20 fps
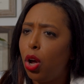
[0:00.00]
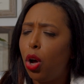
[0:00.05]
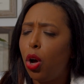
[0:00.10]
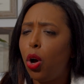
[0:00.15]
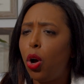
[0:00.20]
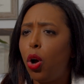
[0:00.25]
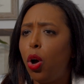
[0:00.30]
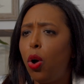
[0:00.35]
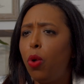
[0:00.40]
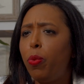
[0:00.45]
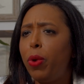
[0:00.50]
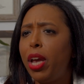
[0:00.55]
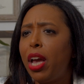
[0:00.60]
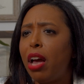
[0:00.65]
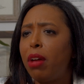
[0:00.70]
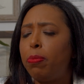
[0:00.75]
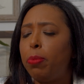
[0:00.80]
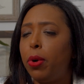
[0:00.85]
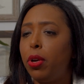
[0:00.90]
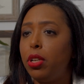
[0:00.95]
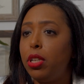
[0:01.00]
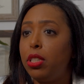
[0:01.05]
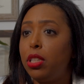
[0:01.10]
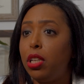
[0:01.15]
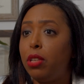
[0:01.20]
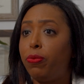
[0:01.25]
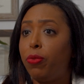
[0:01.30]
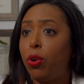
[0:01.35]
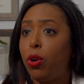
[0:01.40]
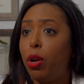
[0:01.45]
Oh, we have policies
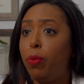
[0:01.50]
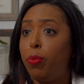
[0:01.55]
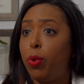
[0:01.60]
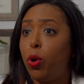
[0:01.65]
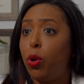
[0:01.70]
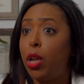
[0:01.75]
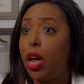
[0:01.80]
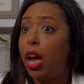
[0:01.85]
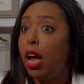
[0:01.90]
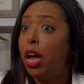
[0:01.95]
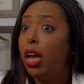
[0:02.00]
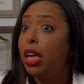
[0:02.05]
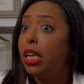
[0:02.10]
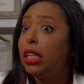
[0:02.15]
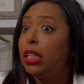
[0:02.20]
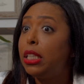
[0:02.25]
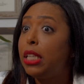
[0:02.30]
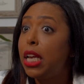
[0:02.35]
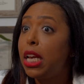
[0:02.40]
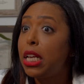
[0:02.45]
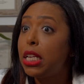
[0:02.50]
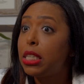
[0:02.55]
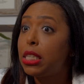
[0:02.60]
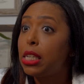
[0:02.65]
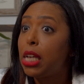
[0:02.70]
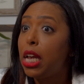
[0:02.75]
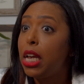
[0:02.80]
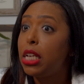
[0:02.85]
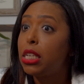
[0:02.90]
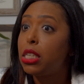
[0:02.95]
for Ebola. This
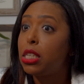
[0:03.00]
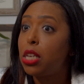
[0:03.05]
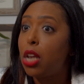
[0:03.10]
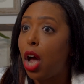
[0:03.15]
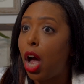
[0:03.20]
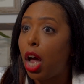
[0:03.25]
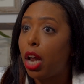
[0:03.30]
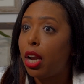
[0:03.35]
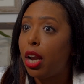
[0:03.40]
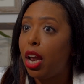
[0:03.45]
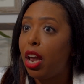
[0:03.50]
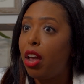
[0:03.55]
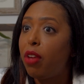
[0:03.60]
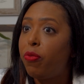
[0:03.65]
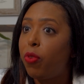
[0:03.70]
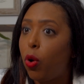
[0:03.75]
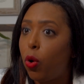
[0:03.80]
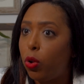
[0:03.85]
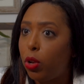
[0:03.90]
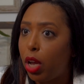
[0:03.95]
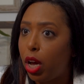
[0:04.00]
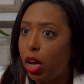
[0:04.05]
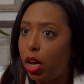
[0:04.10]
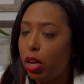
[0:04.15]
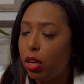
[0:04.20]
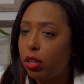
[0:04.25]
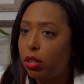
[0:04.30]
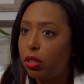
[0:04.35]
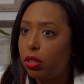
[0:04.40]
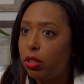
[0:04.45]
is not Ebola.
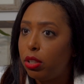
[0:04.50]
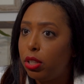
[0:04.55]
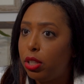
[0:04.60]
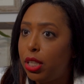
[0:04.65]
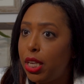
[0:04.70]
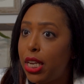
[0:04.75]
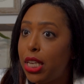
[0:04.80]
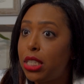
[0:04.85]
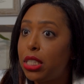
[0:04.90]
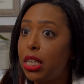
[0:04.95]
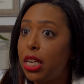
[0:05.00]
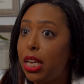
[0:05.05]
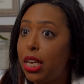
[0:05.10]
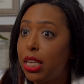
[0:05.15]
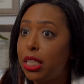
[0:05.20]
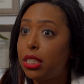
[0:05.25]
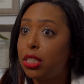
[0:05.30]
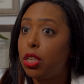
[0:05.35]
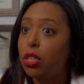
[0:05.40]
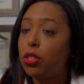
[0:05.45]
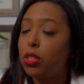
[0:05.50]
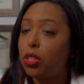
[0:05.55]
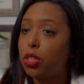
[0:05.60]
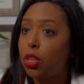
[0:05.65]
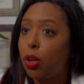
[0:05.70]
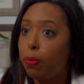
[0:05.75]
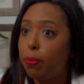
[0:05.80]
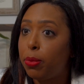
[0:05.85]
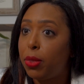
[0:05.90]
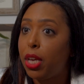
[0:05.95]
This is
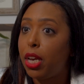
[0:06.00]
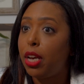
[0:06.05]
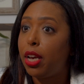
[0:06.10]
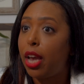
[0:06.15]
something